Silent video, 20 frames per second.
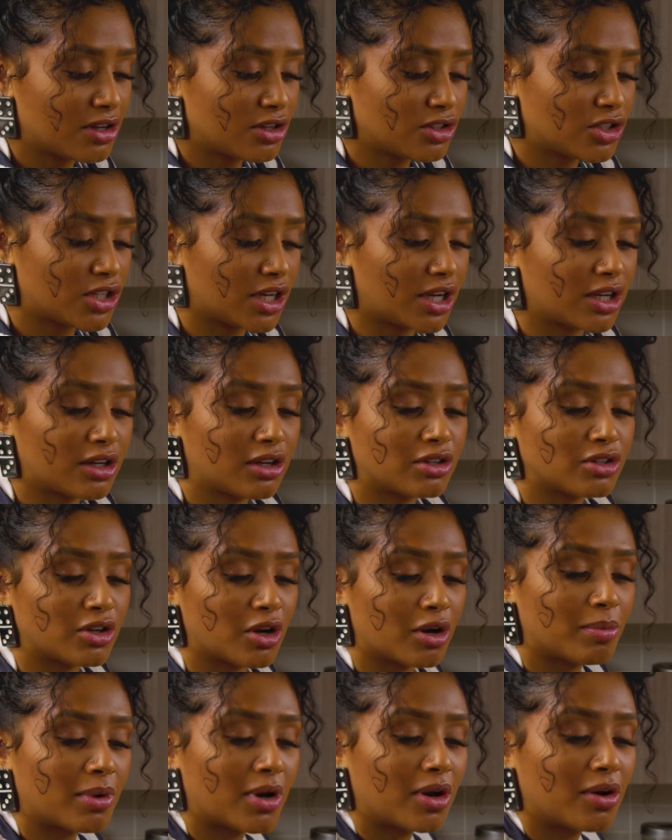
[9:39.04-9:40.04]
chicken
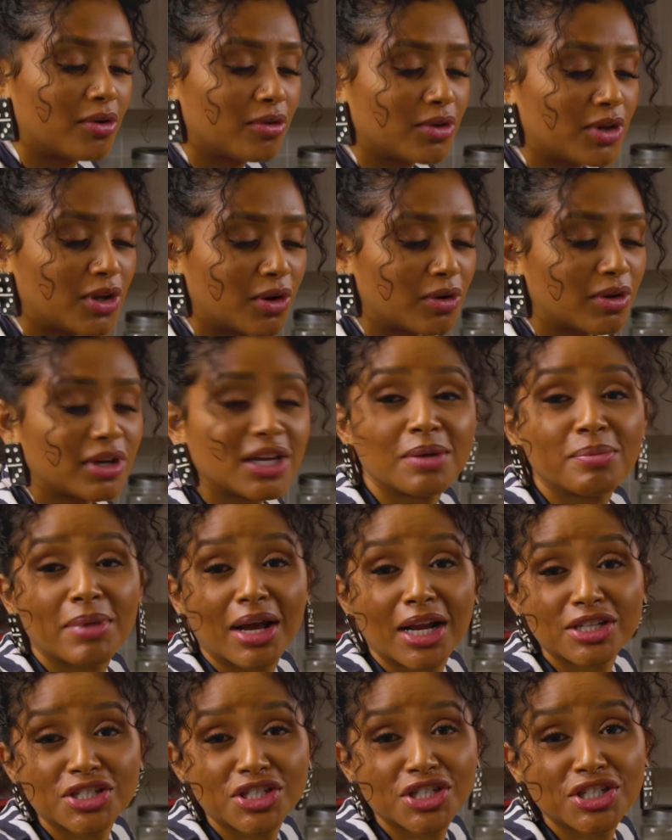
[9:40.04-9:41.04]
adobo, you don't need
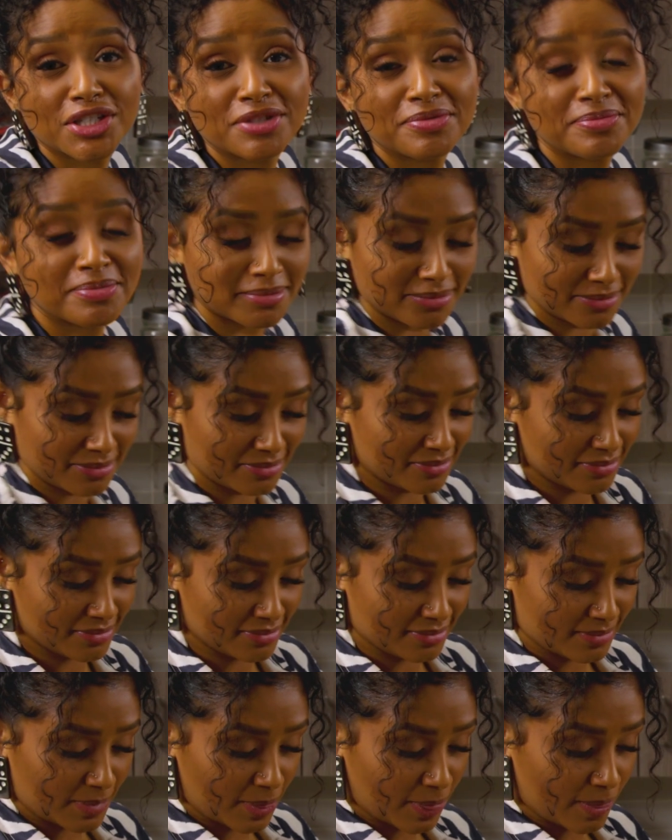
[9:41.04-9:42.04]
much.
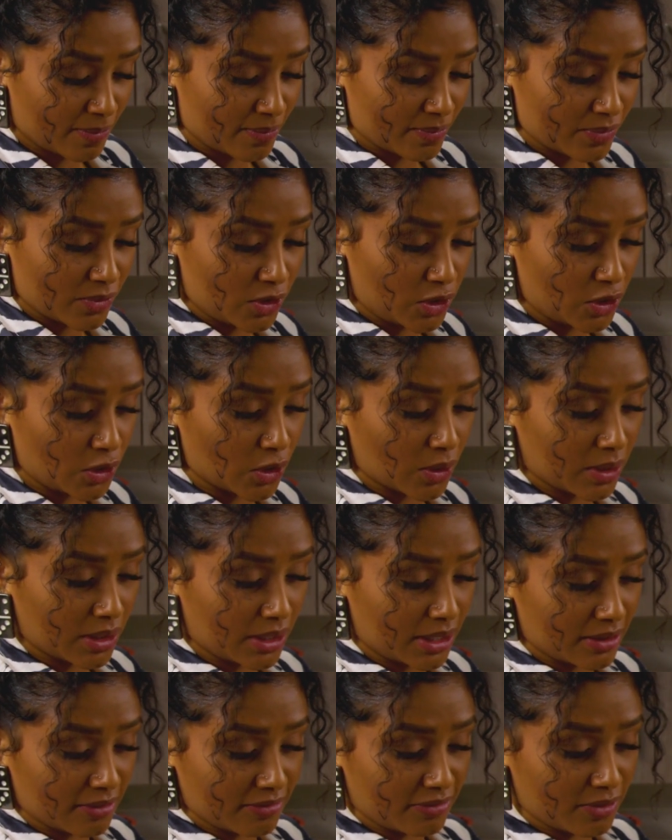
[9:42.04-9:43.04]
You only
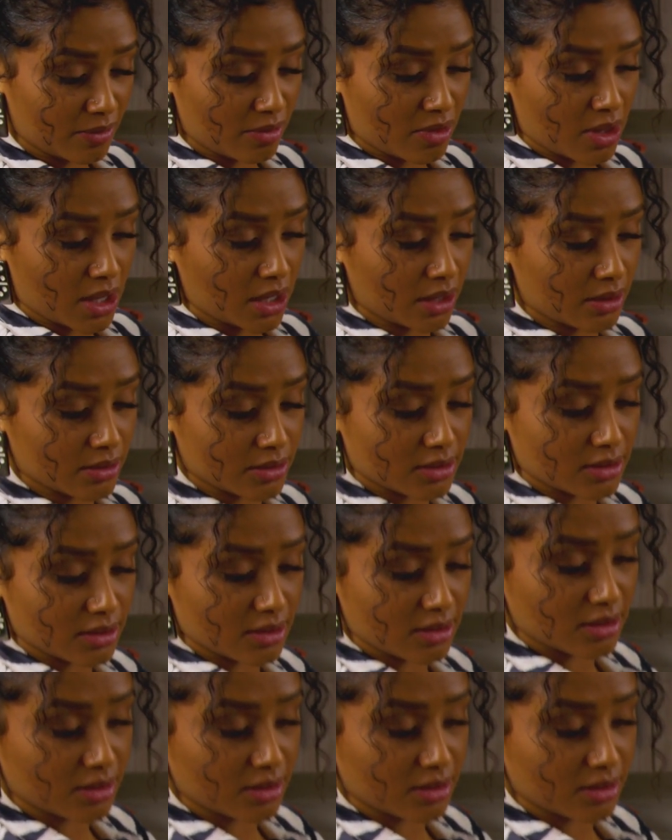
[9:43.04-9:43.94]
need a few things